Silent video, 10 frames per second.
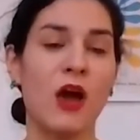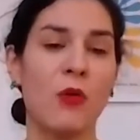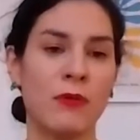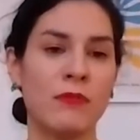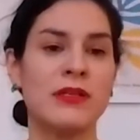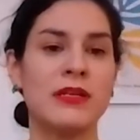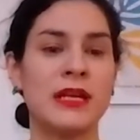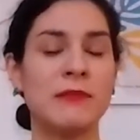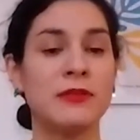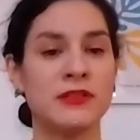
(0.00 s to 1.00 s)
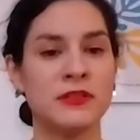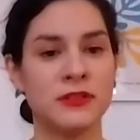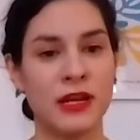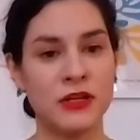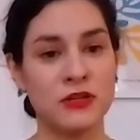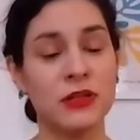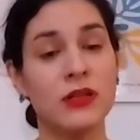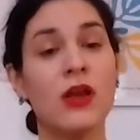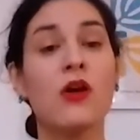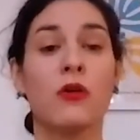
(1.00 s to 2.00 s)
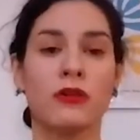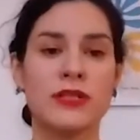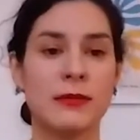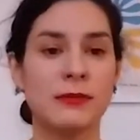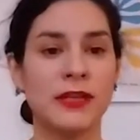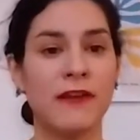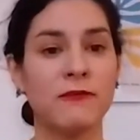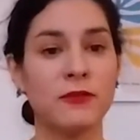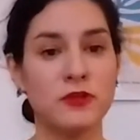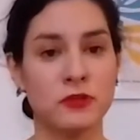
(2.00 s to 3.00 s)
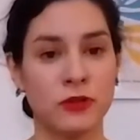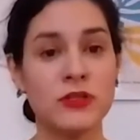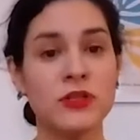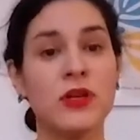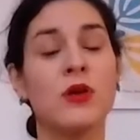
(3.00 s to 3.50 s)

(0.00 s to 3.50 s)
at Women Enabled International, or WEI for short,